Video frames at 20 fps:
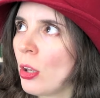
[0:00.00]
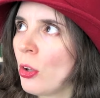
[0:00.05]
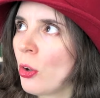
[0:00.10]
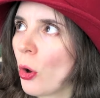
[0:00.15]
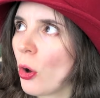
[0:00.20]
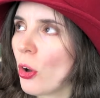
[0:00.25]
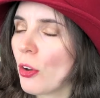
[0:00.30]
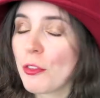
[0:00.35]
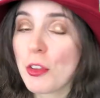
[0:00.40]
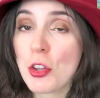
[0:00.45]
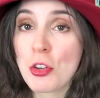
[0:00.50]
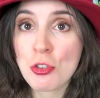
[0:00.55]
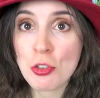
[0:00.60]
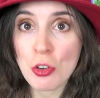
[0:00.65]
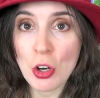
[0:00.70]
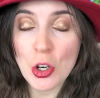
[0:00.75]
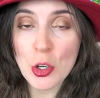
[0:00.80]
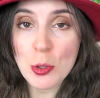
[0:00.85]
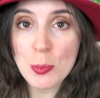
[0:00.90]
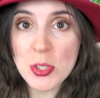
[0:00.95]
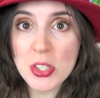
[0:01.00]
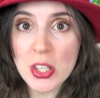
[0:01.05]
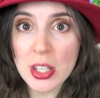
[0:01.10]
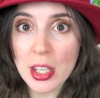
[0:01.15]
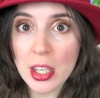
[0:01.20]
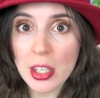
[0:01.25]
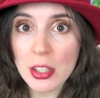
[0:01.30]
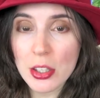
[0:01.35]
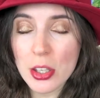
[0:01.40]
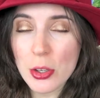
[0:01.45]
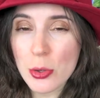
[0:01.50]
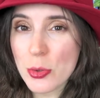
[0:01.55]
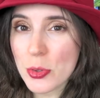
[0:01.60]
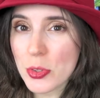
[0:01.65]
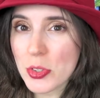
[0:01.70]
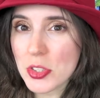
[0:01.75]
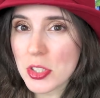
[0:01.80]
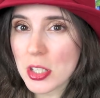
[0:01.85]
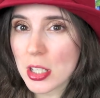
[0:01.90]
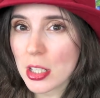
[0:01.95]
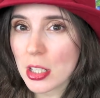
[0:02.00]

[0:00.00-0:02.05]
lot of the tropes that get used